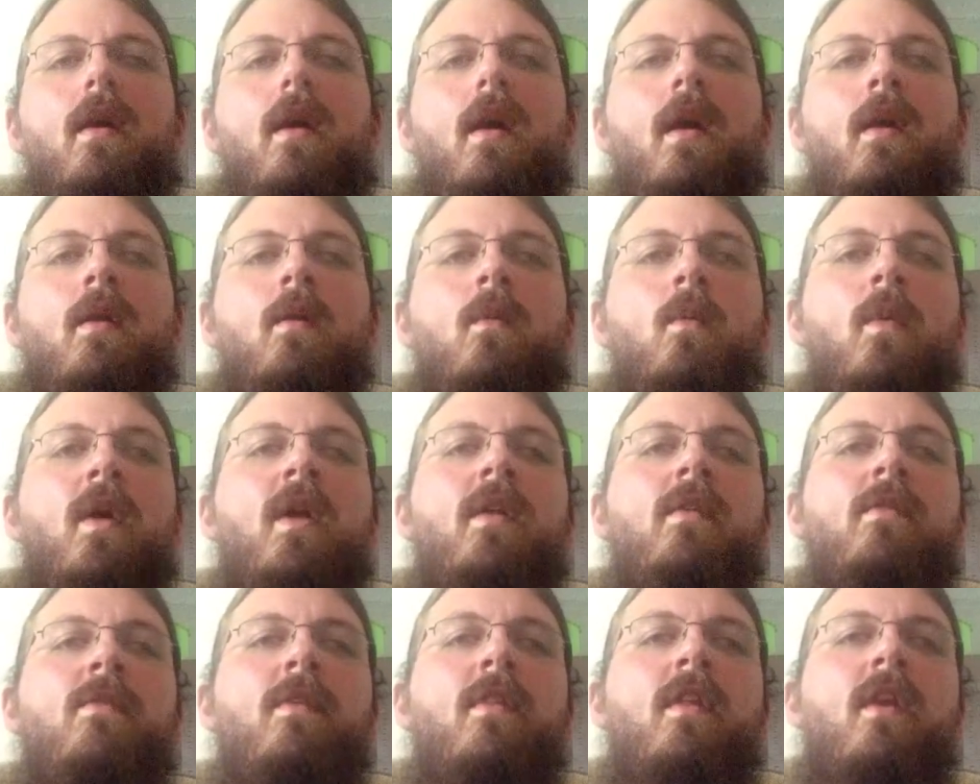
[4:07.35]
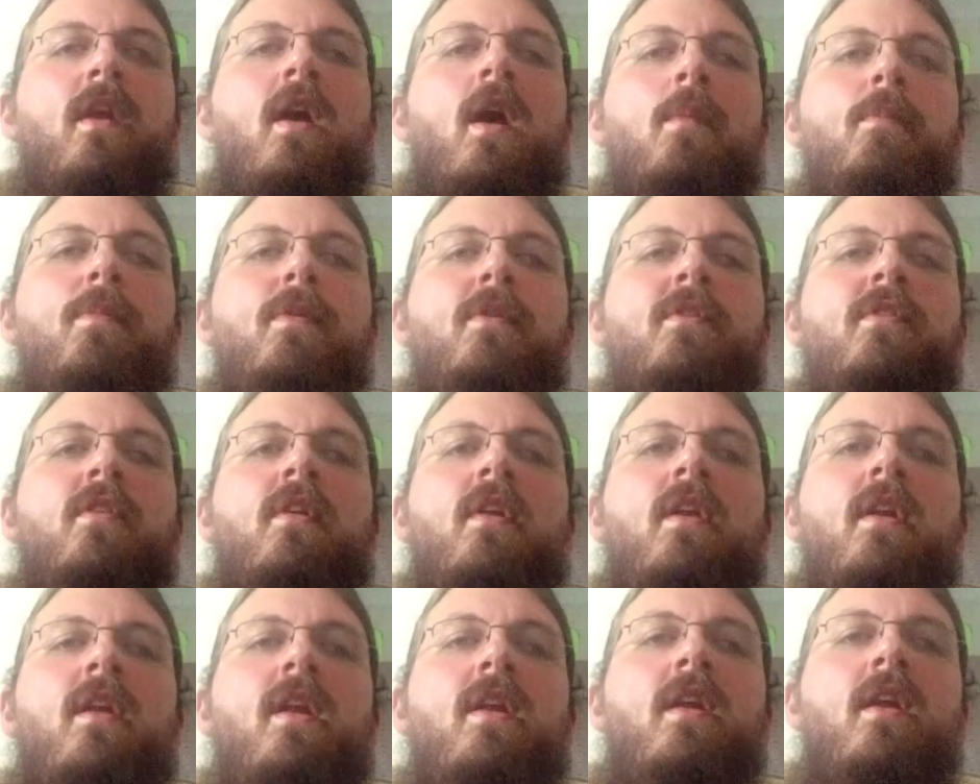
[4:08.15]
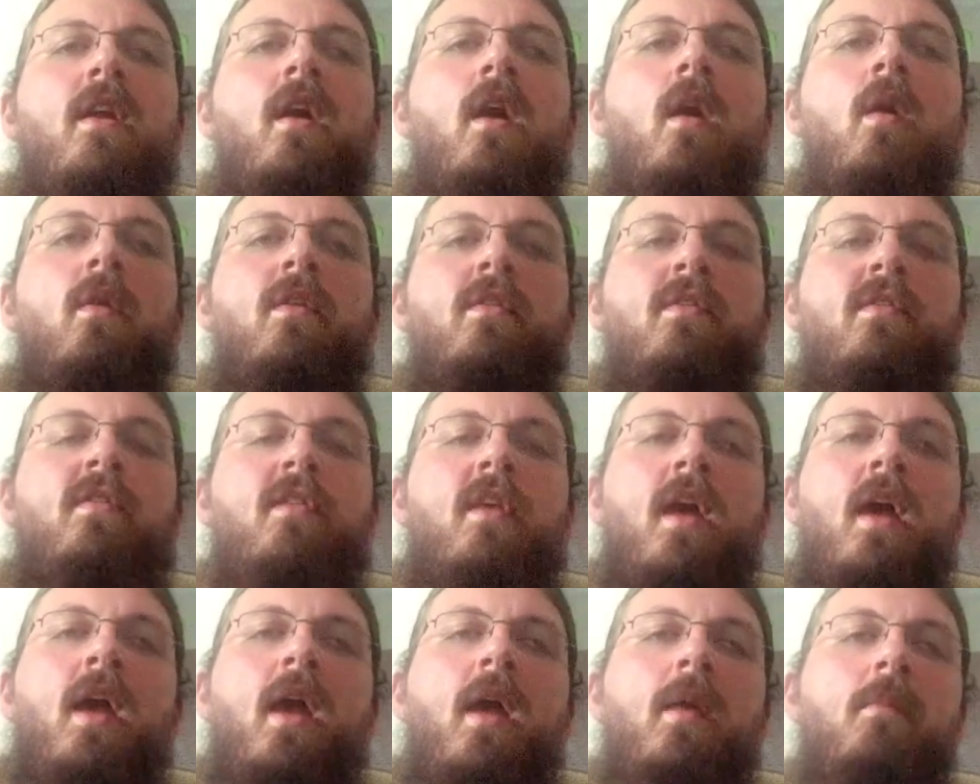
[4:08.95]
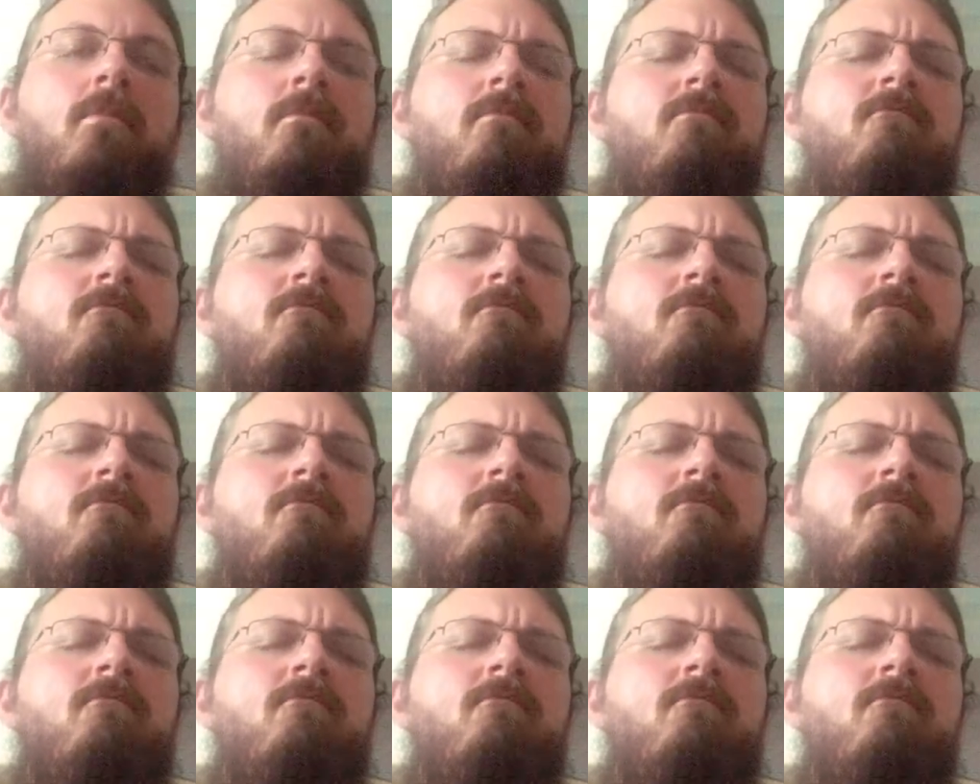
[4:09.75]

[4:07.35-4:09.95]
and wait for the opportunity to go and say,